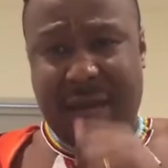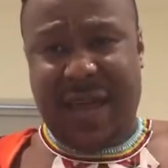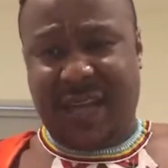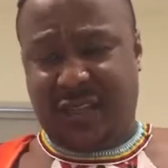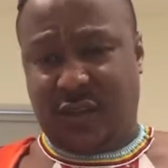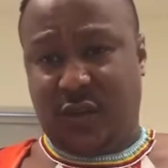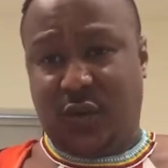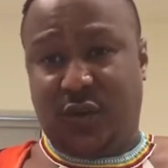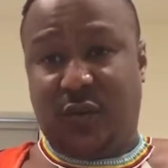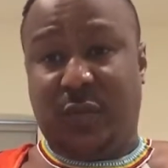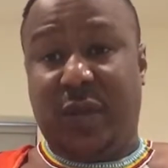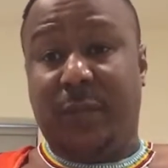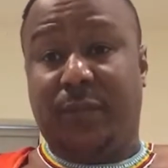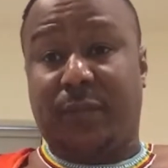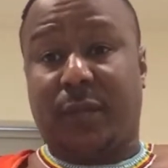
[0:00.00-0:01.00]
excuse
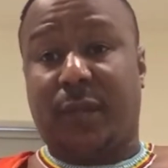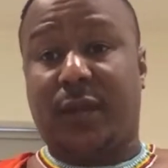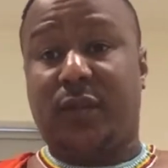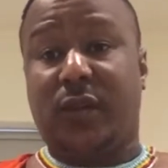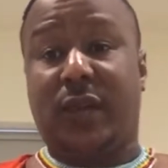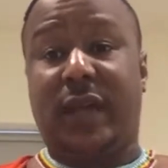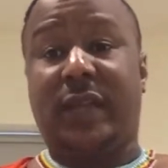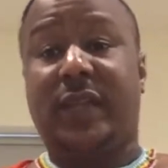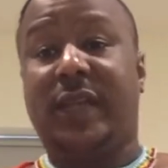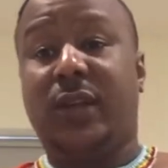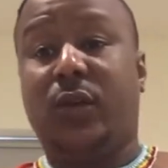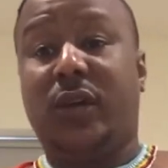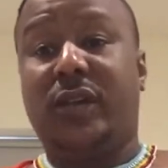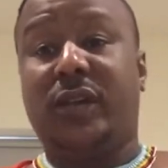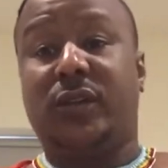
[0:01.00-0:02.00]
me, so that the
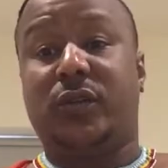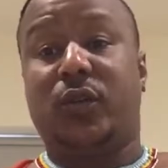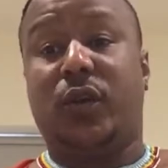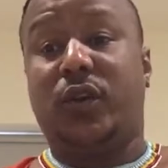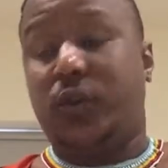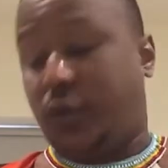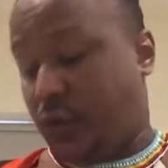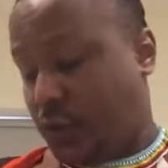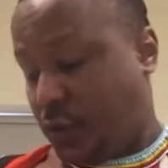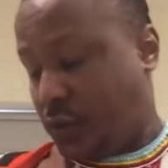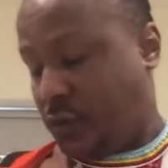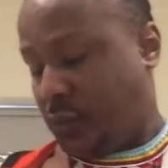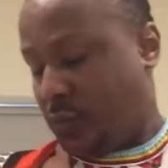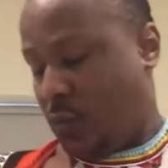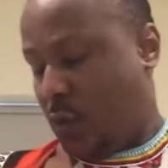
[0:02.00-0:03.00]
knot is not too
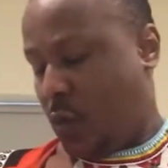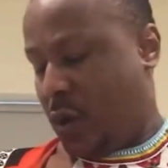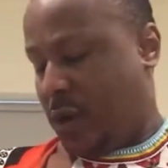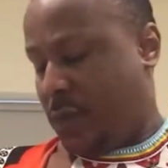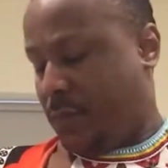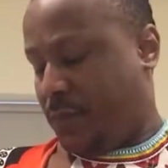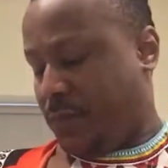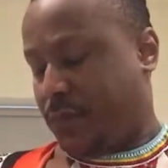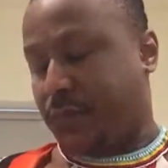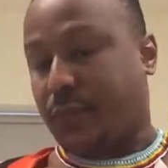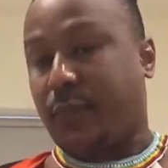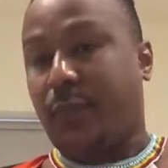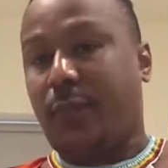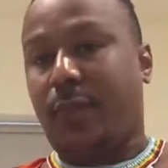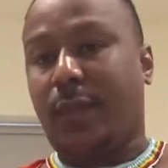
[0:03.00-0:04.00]
small,
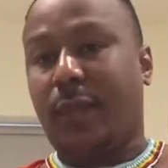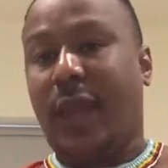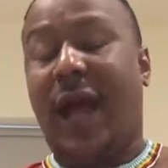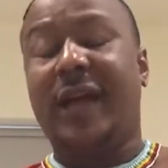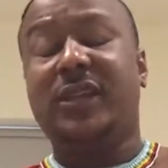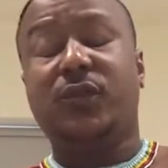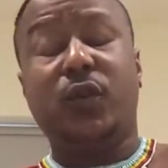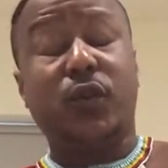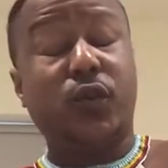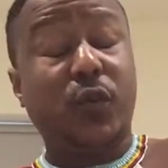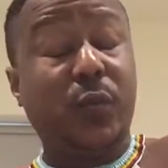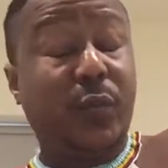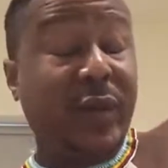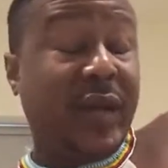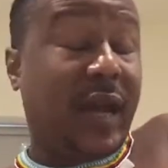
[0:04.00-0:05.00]
it's not
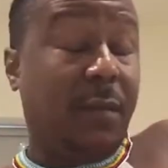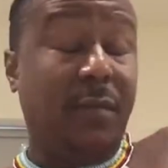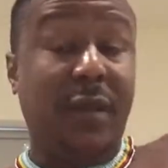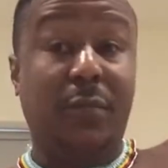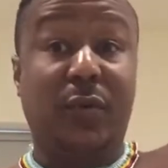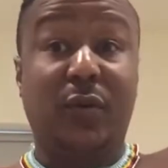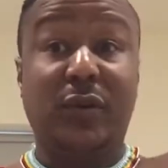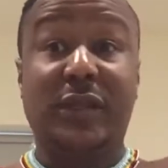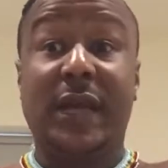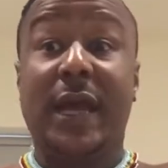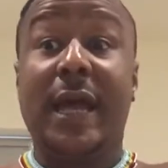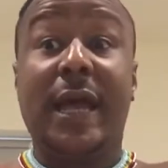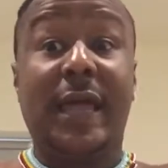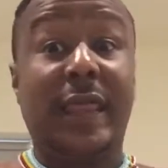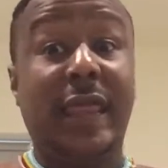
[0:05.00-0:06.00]
too big, I mean, because
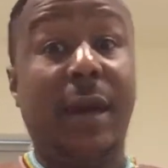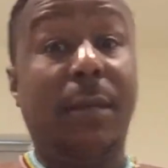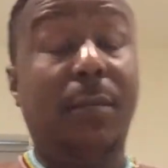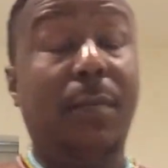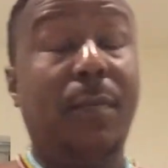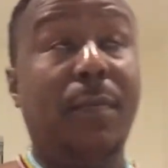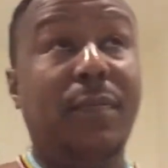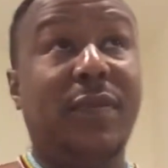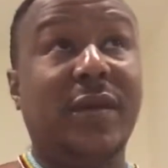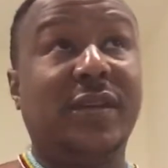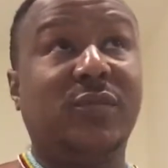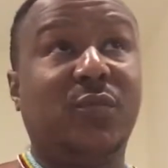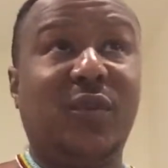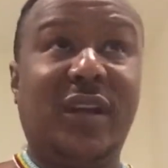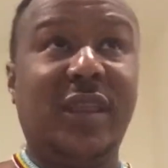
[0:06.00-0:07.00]
the
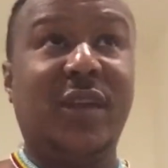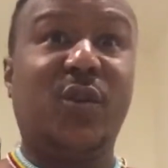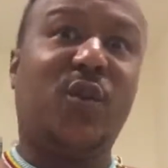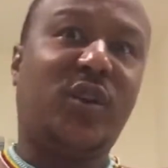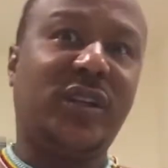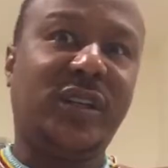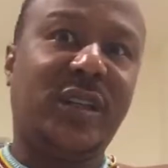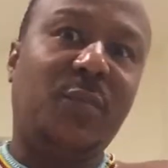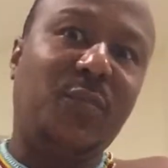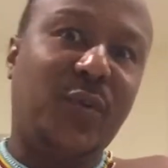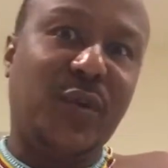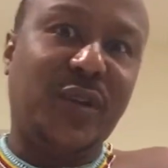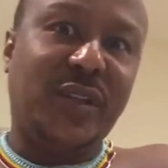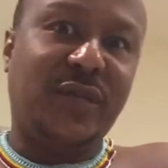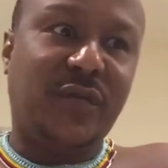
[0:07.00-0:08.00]
smaller the knot, the
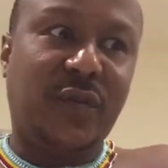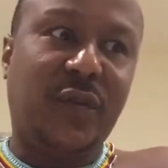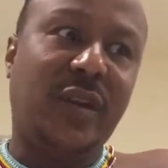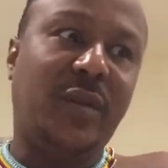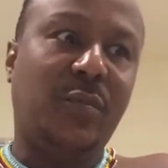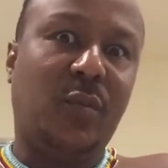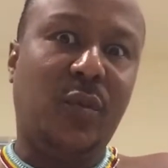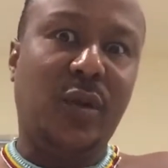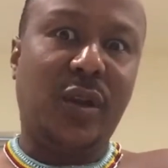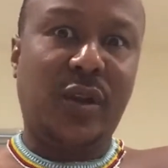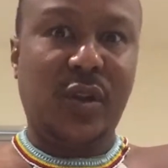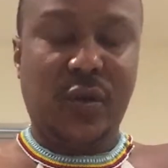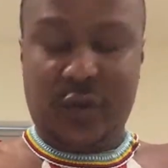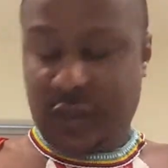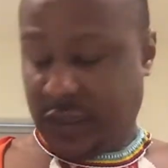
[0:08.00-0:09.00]
beautiful it
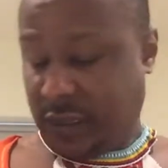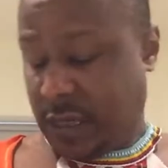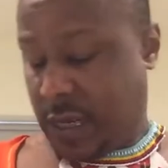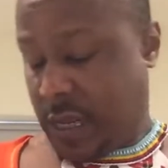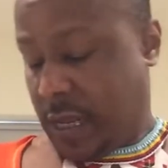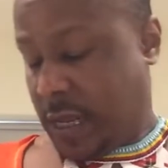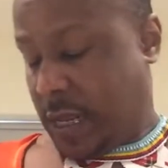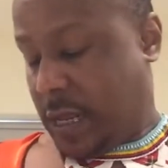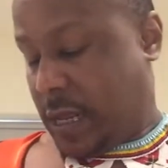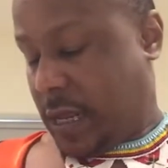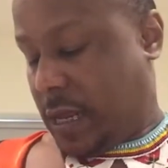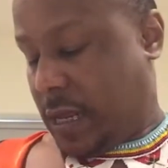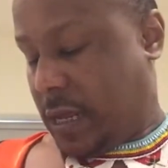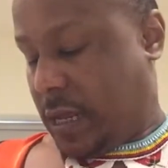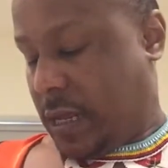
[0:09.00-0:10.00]
looks.
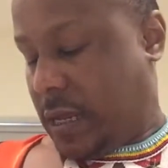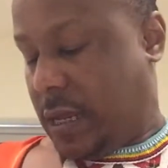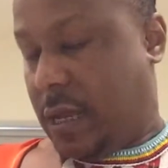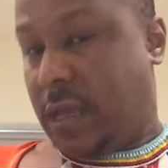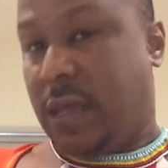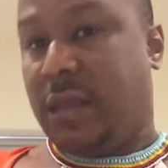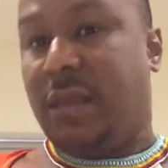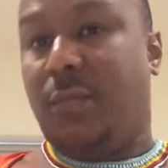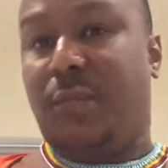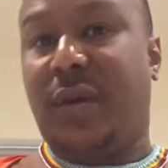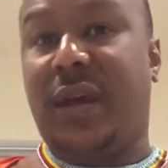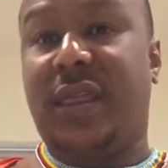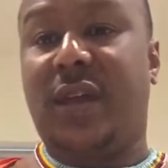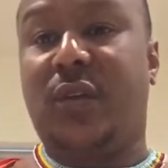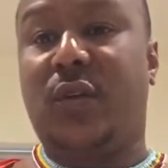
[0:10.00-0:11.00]
The
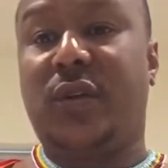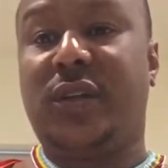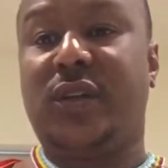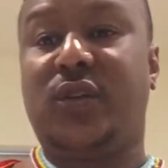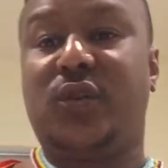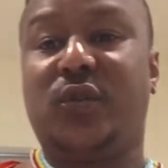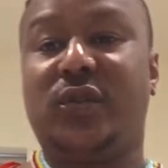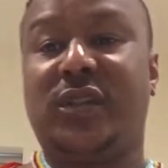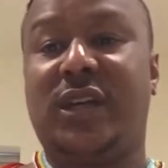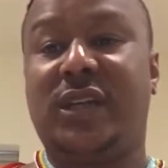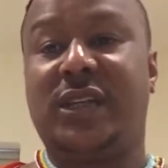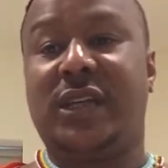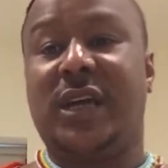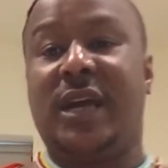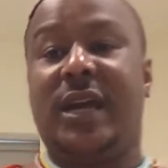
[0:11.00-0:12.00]
bigger the knot, it shows
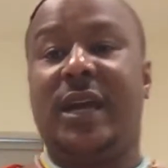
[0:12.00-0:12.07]
that